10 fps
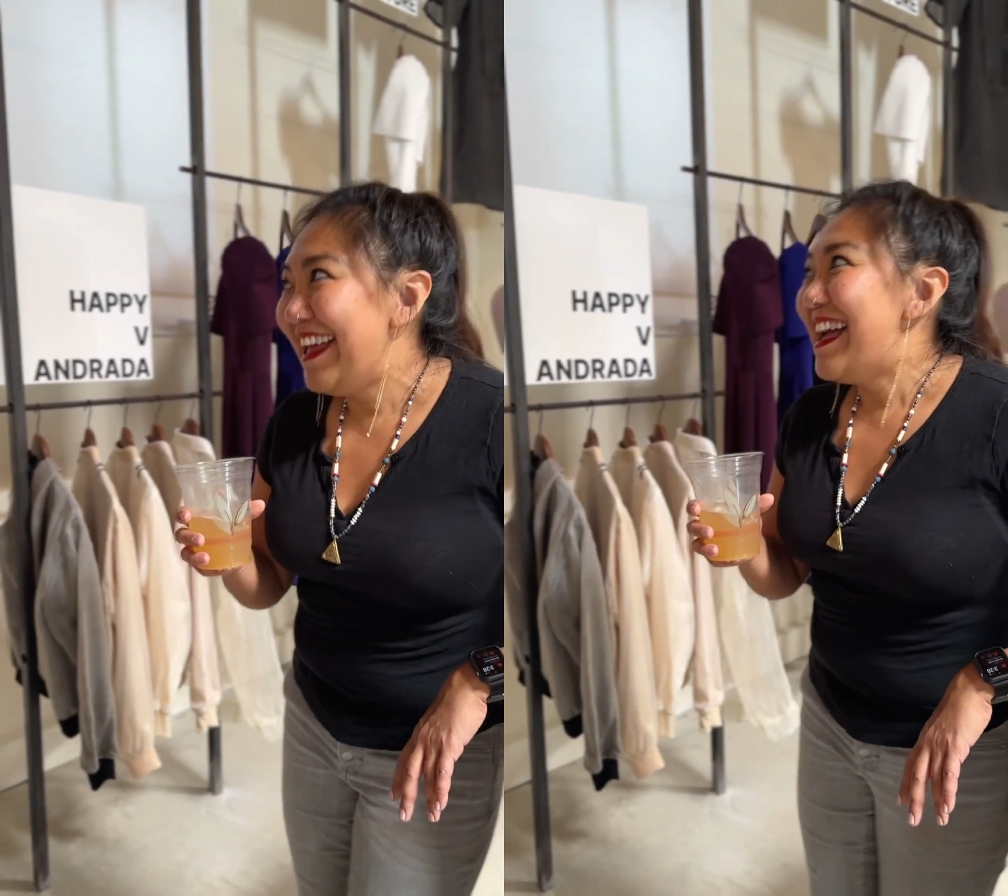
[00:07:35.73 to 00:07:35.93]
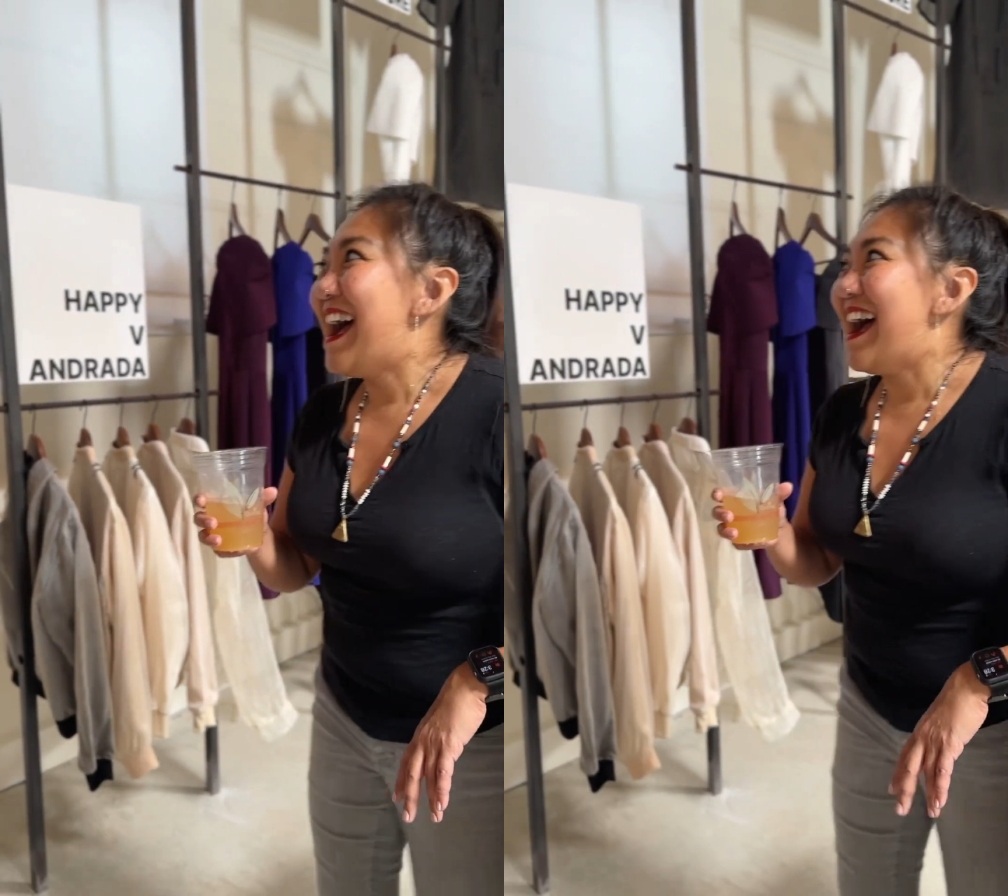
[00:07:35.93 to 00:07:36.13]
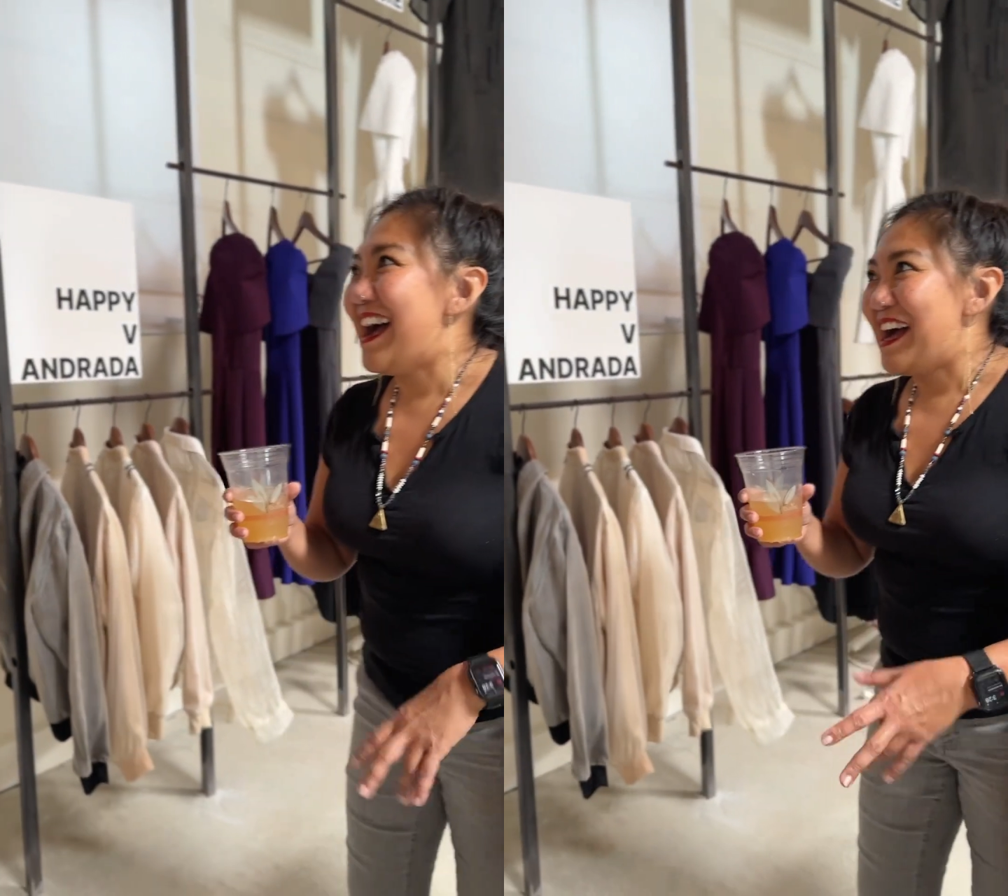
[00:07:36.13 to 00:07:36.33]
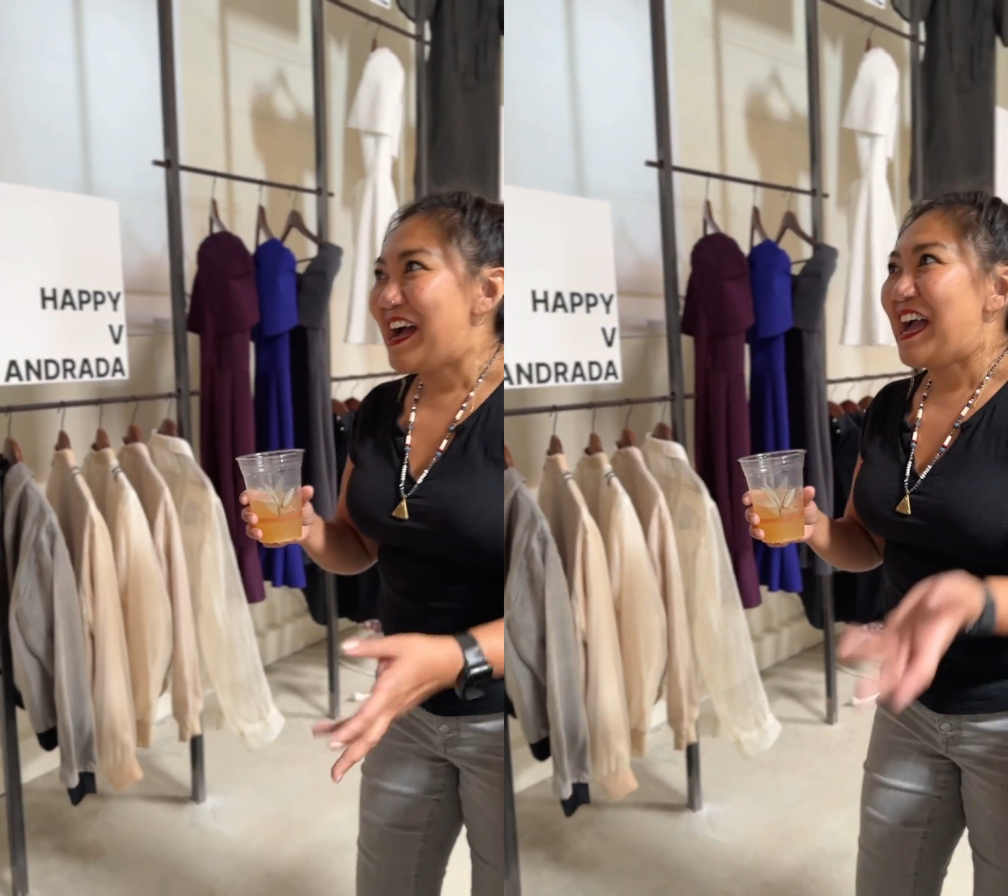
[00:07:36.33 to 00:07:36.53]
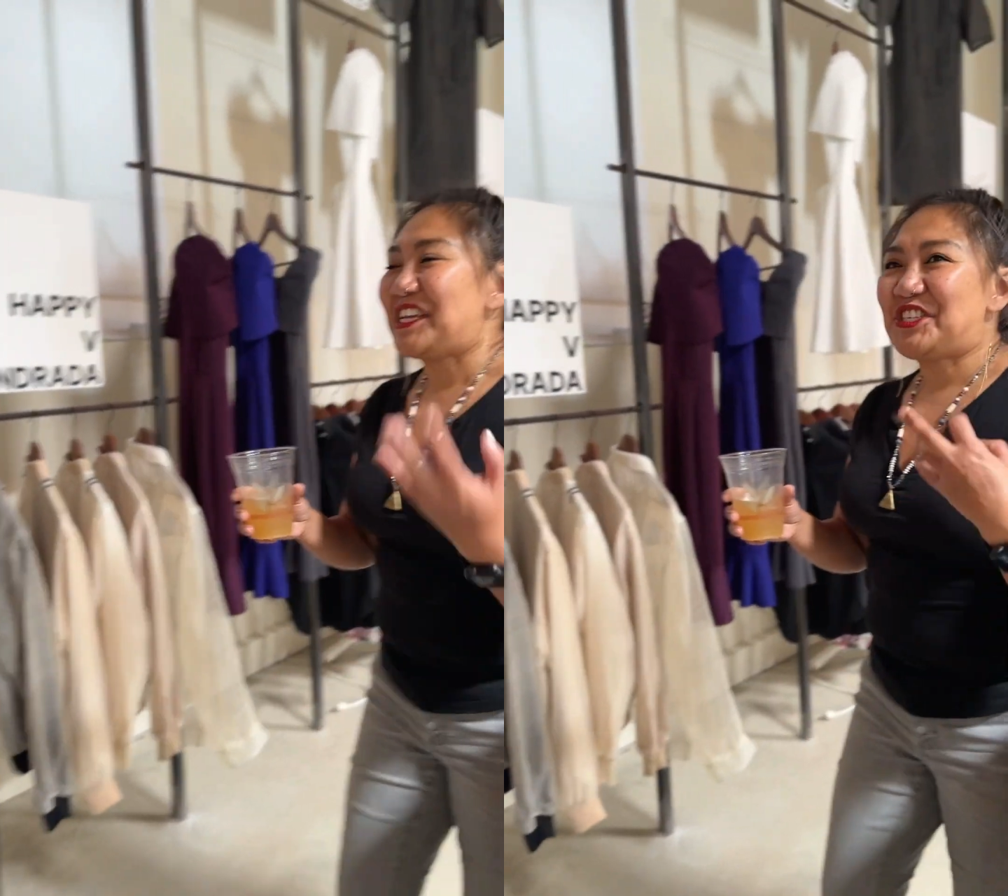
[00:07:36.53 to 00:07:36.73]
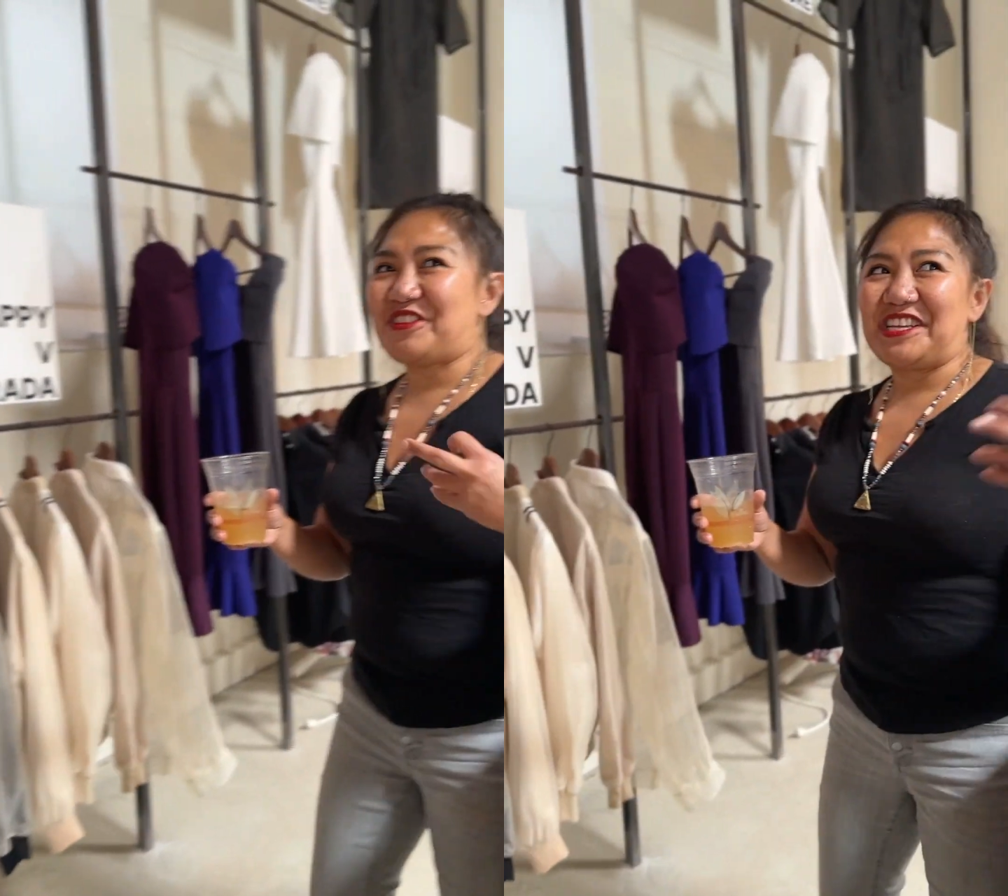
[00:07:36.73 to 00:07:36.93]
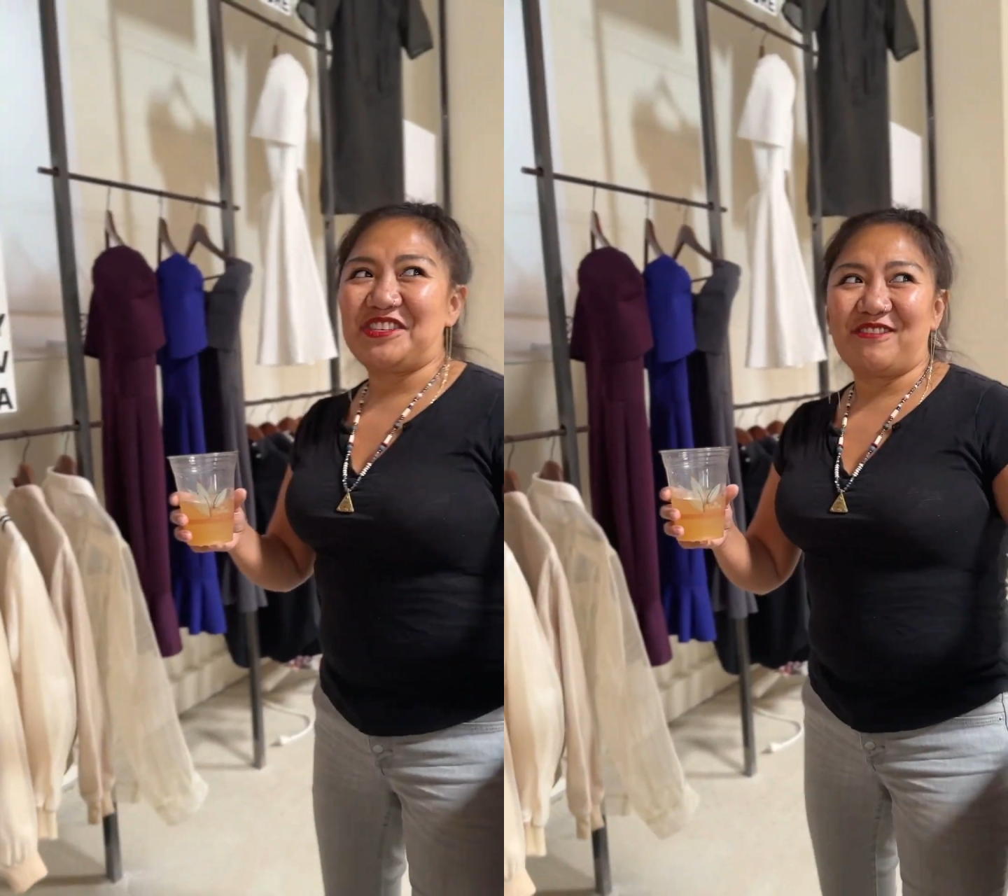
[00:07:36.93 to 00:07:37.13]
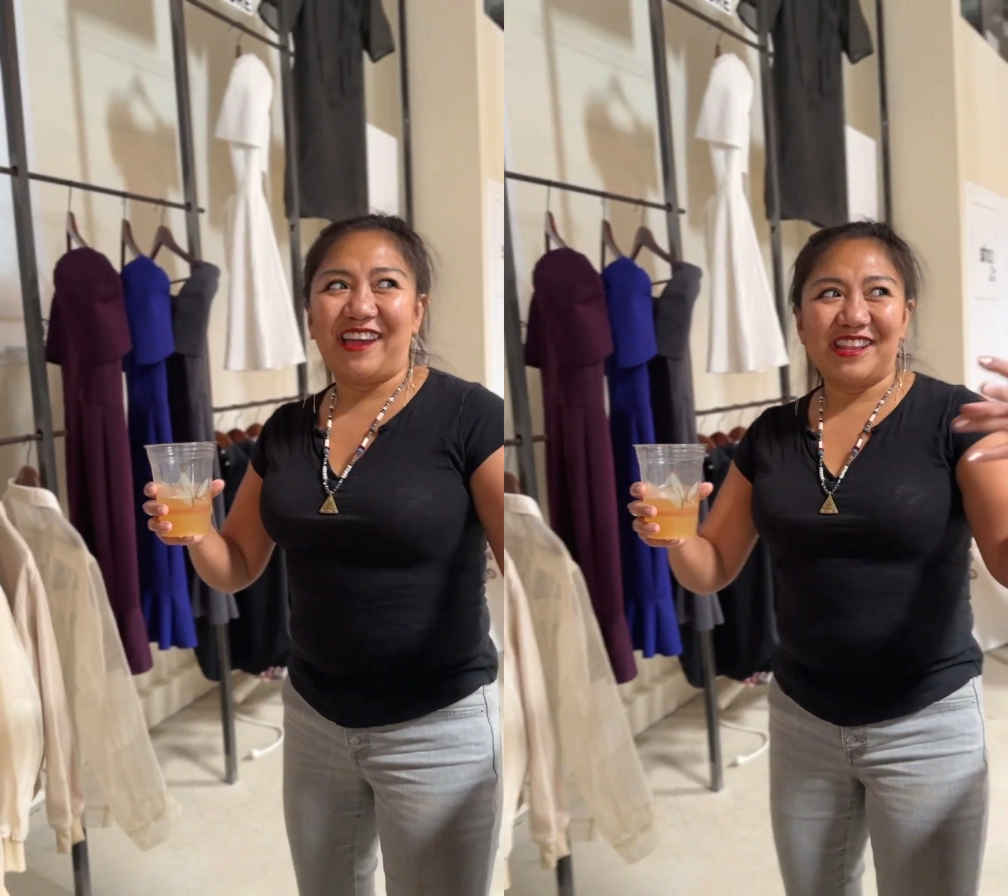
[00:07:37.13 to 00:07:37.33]
Right. Uh, I try
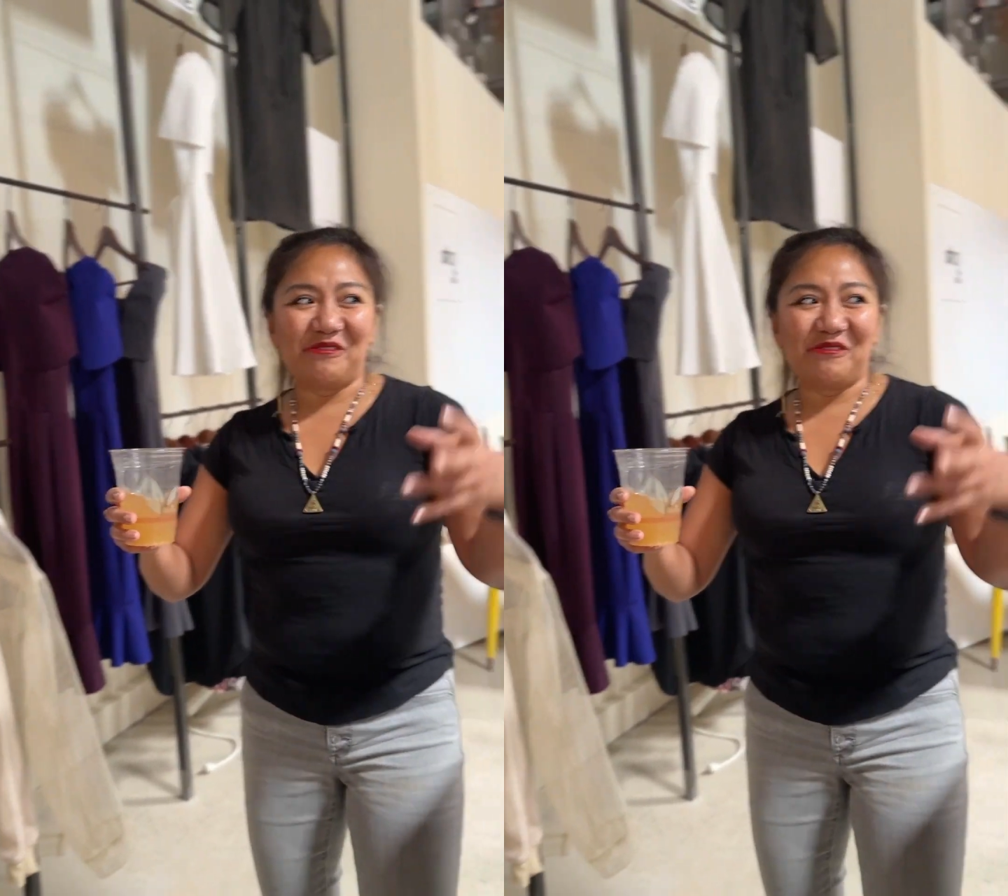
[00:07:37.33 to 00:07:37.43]
to kind of